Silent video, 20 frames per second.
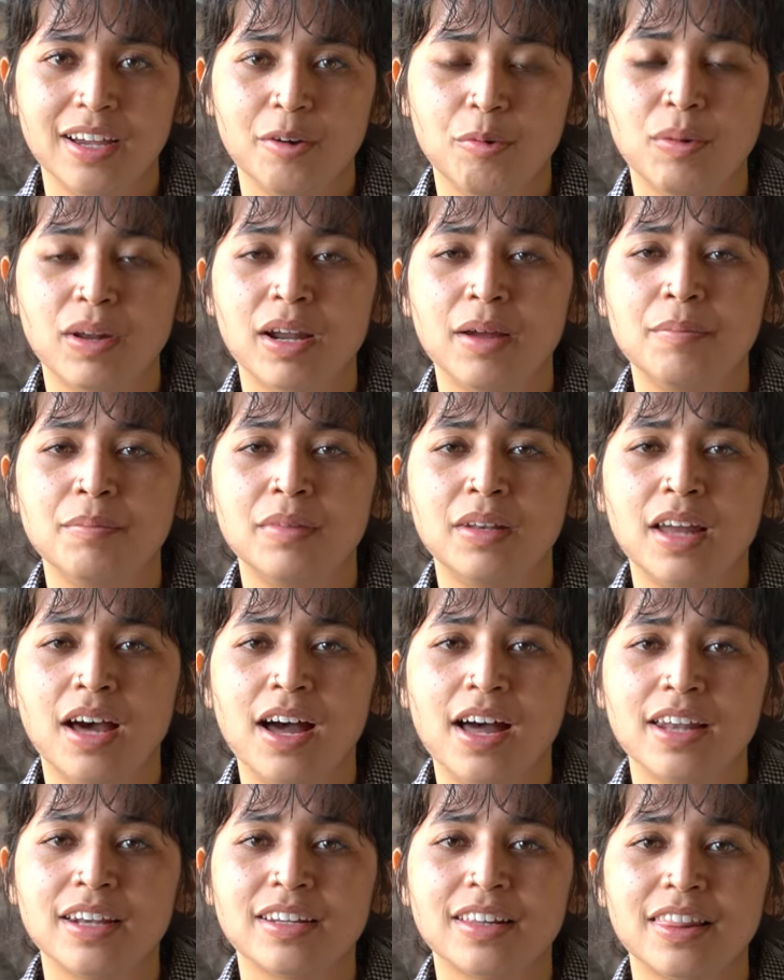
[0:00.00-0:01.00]
when I'm
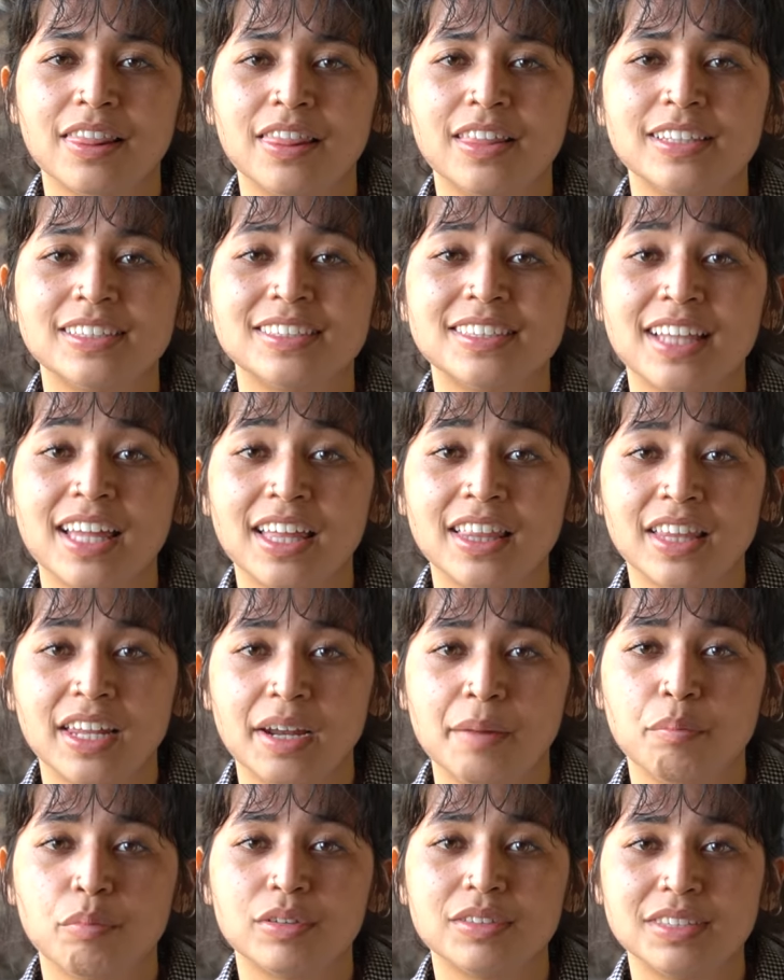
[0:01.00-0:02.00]
not this thing that
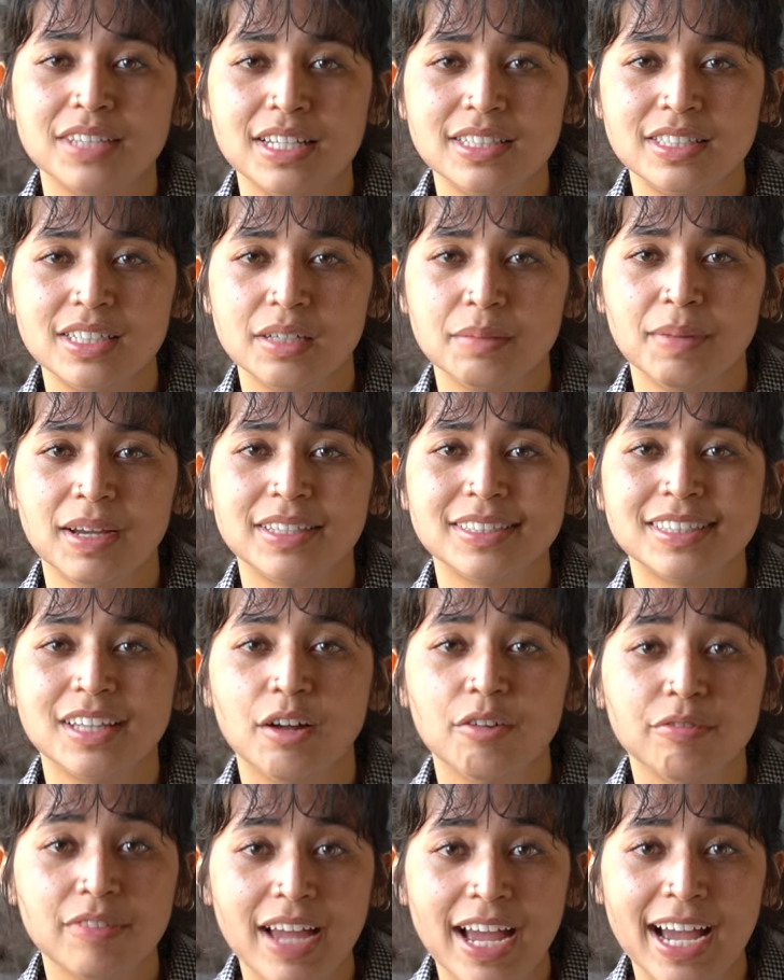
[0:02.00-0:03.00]
I'm presenting
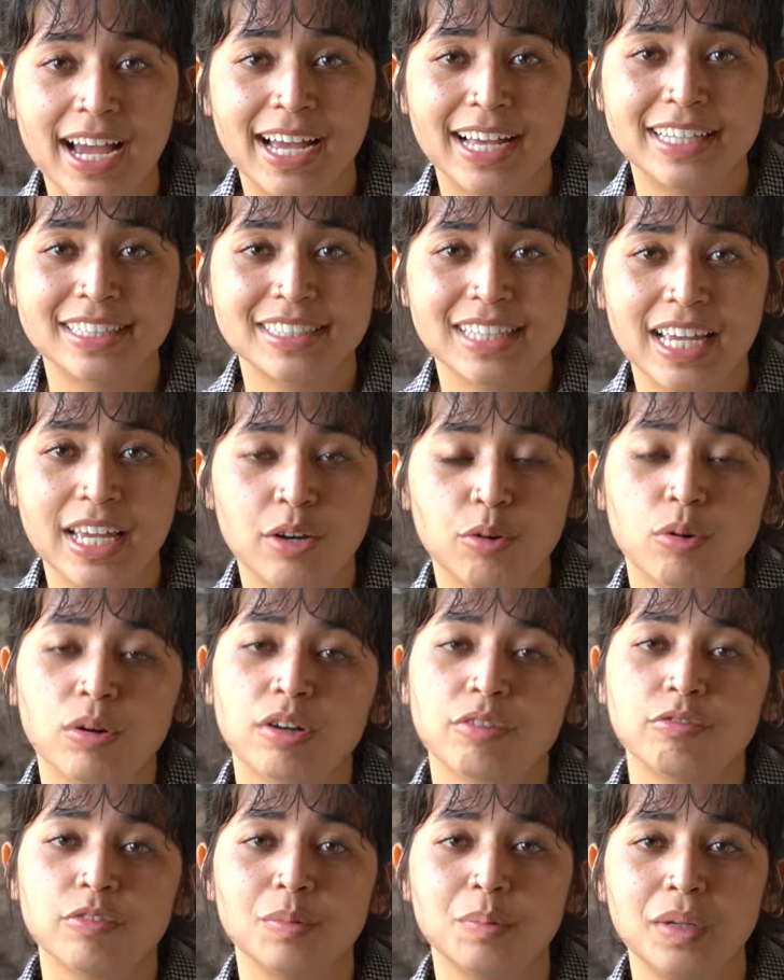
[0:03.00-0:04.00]
myself as in
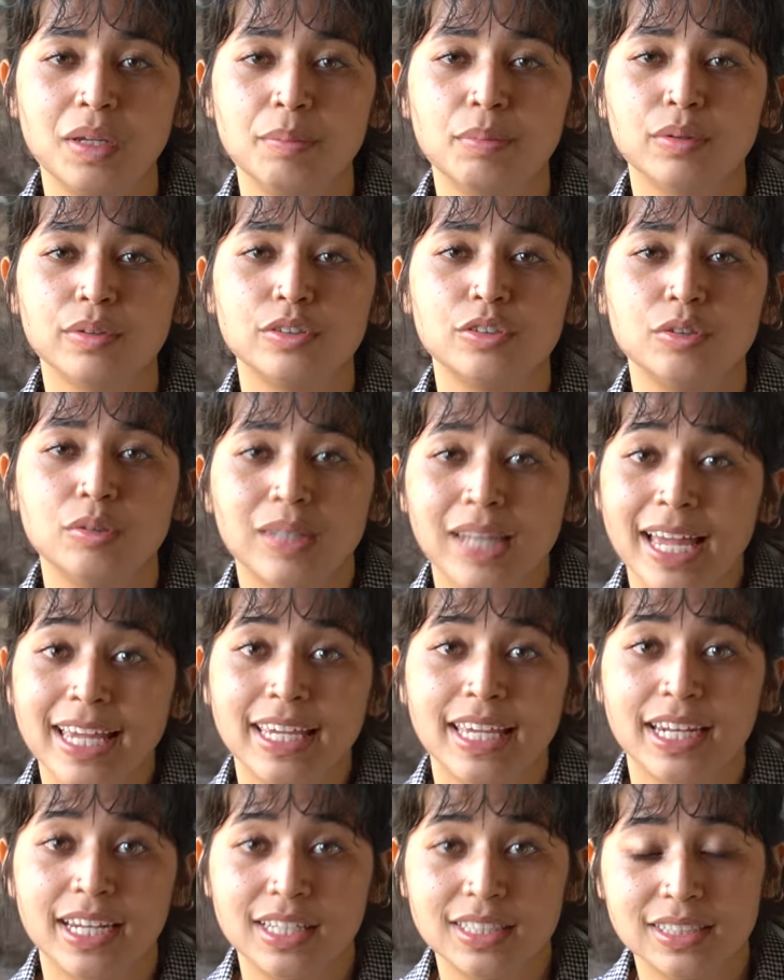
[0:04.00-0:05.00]
order for people to
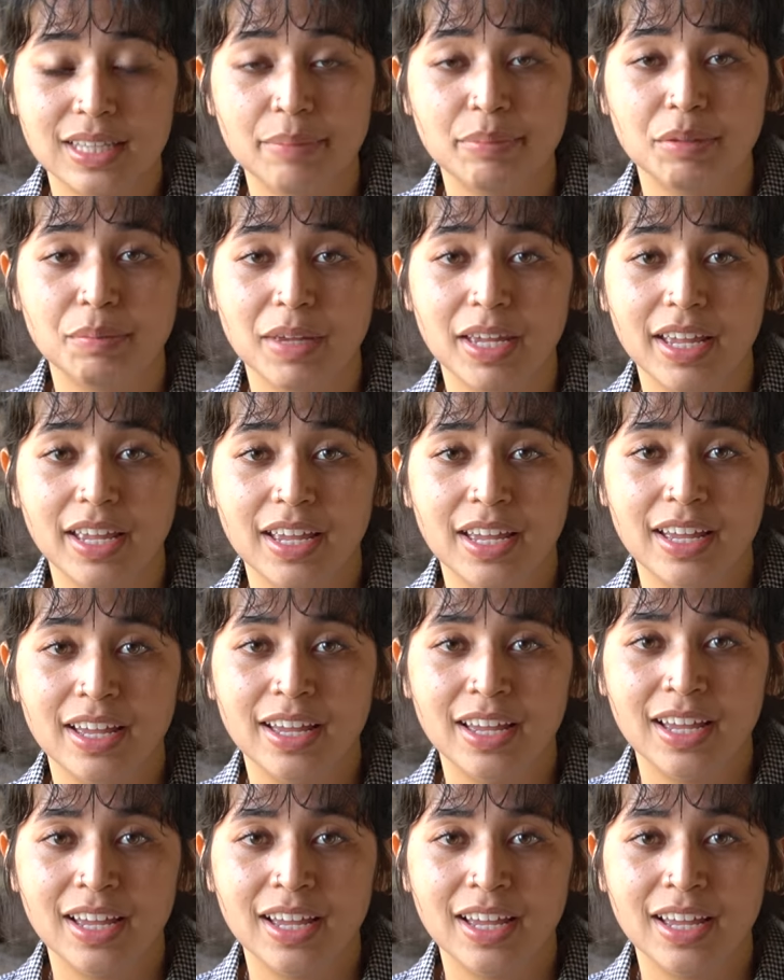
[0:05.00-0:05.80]
like and accept me.